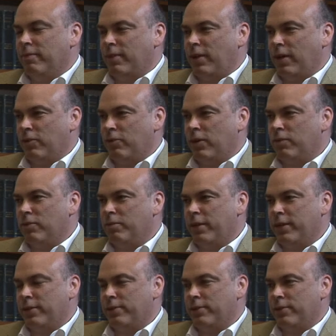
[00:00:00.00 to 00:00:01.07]
I'd rather
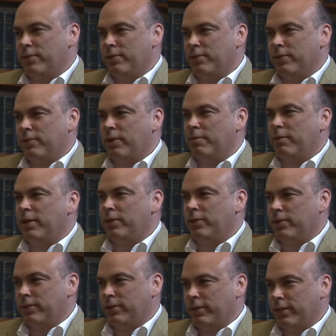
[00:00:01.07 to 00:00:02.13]
make decisions the way my
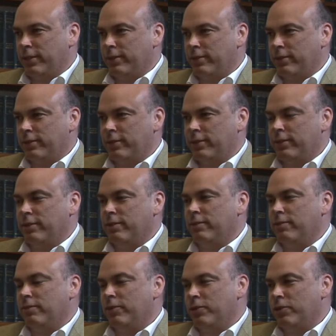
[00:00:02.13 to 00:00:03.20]
dog does
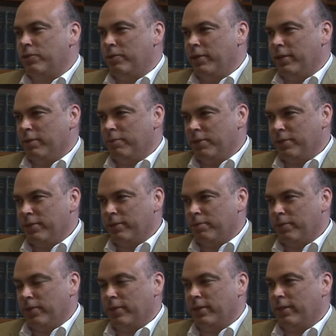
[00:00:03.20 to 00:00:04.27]
than what you read in a business
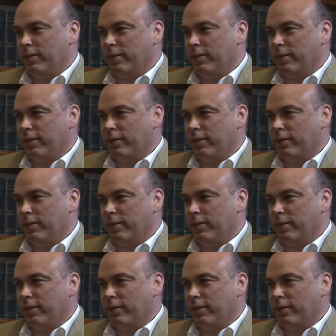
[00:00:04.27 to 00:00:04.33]
book.